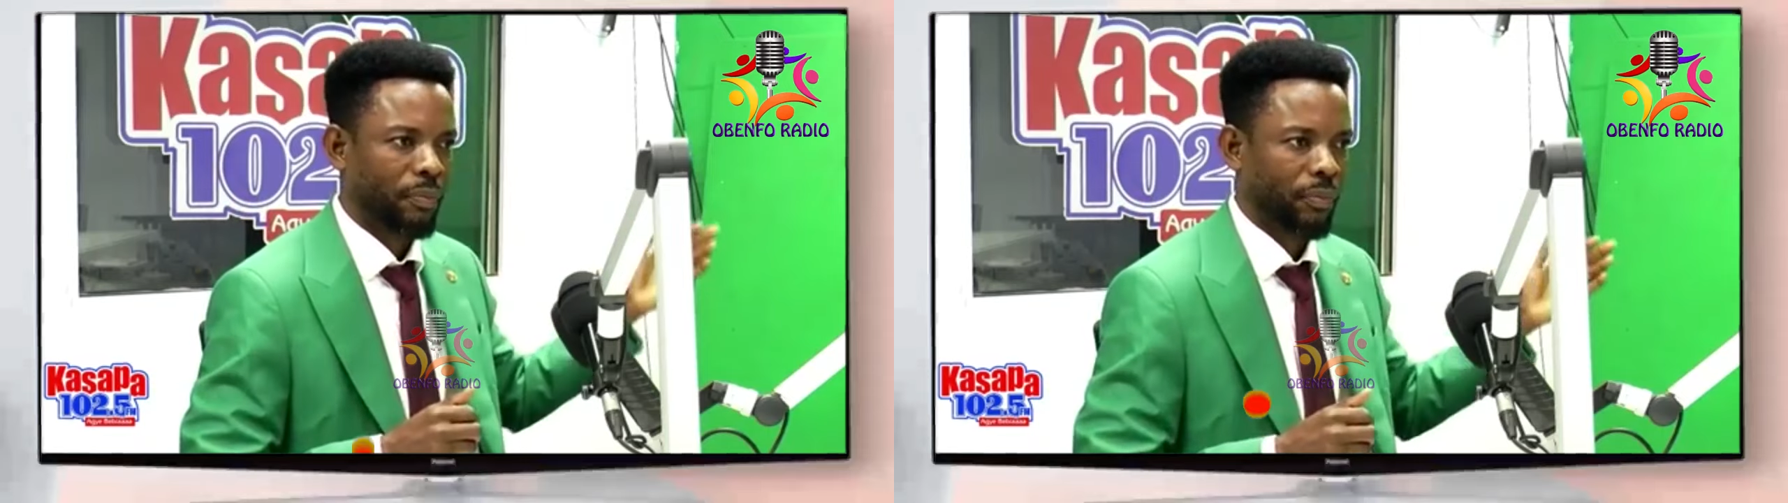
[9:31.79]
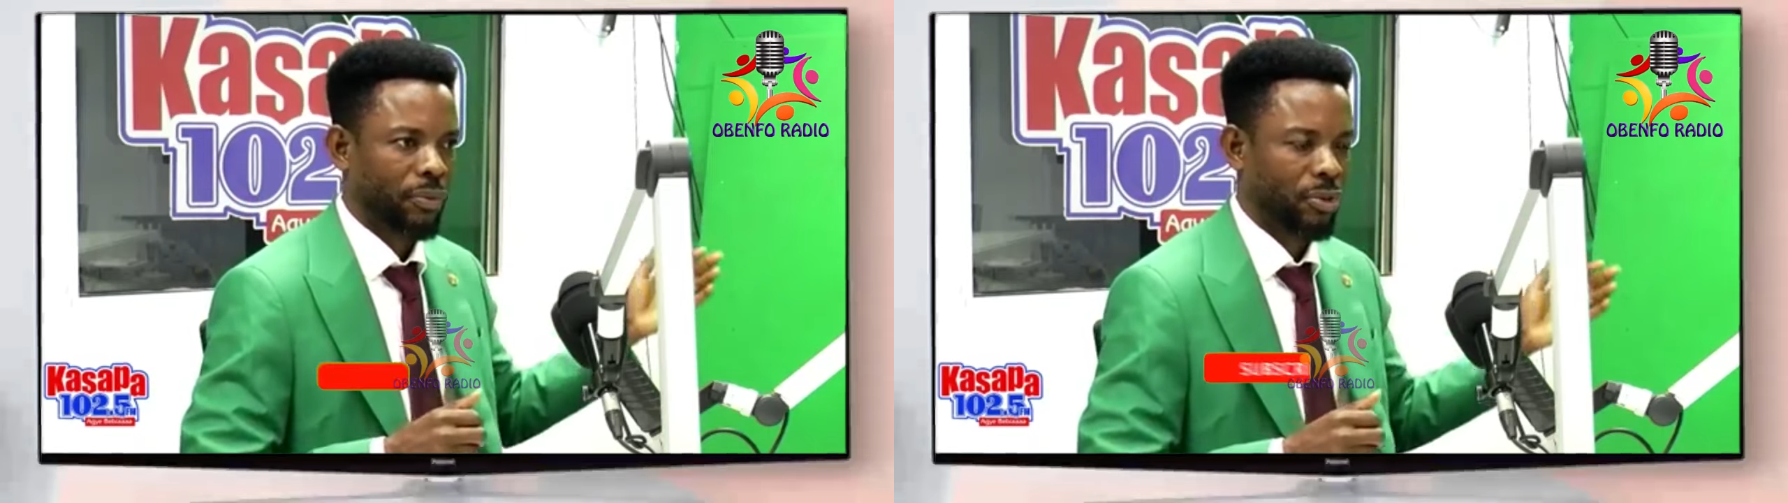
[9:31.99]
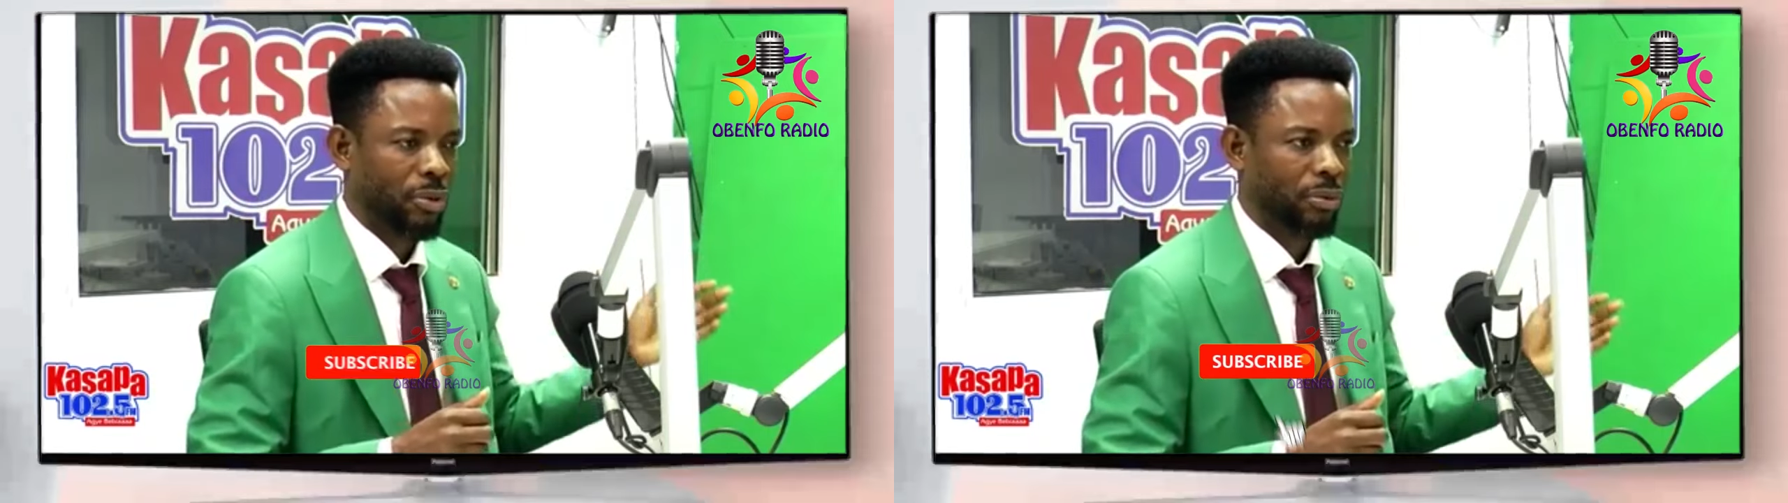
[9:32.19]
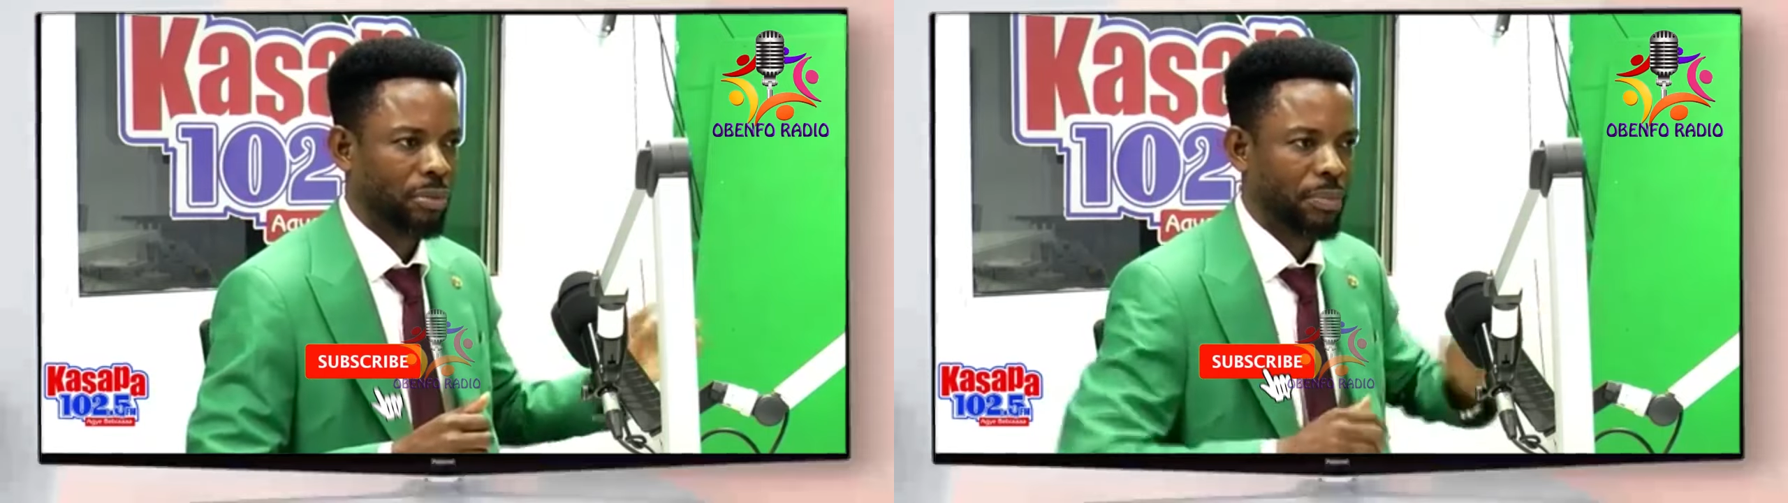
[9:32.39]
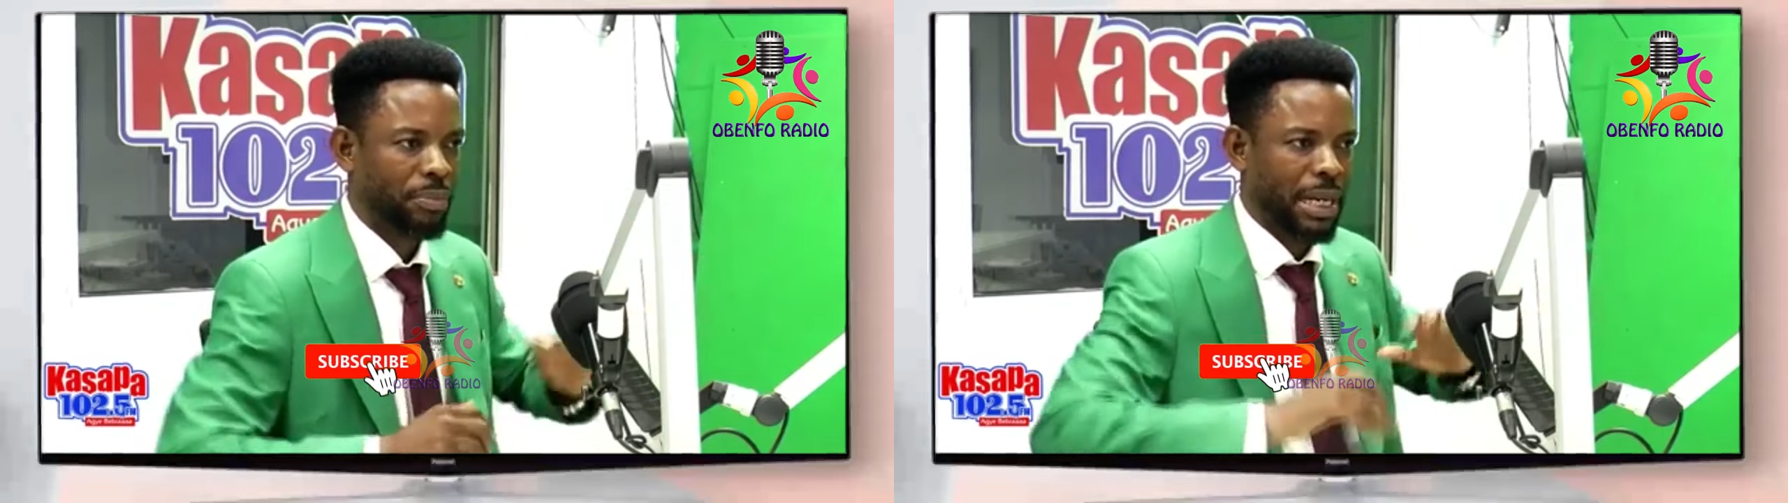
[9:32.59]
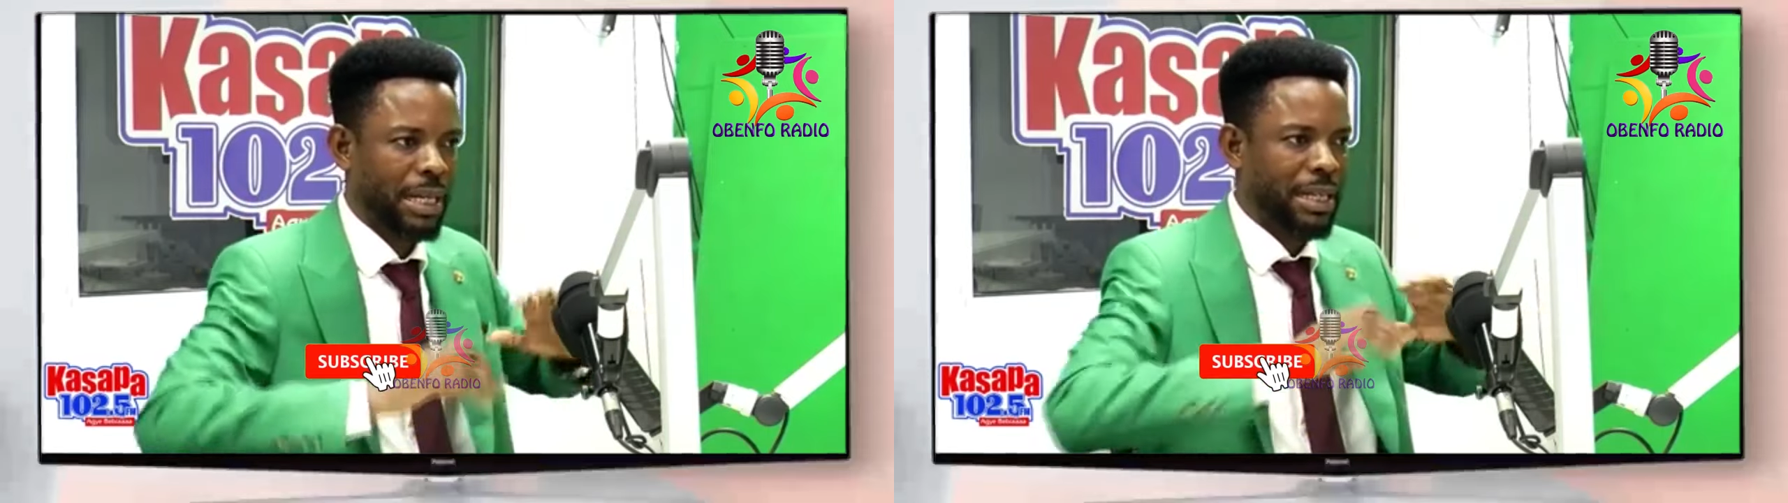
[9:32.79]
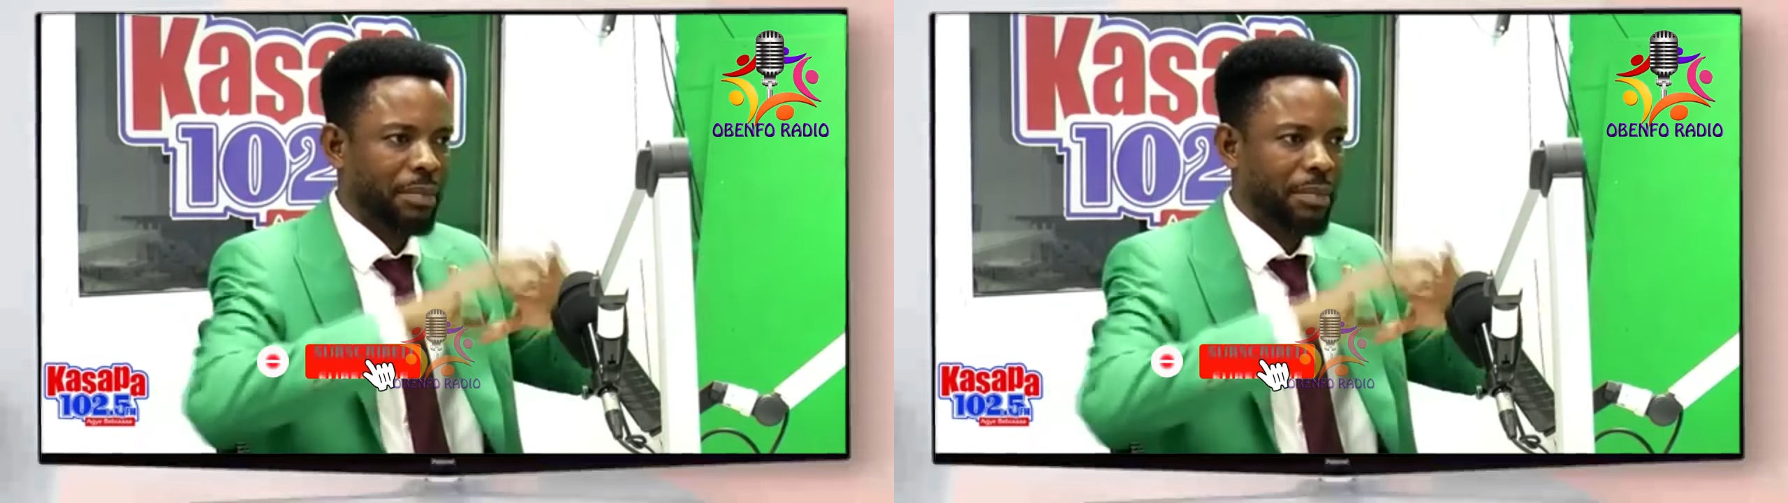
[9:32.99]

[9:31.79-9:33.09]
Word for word: So maybe I dare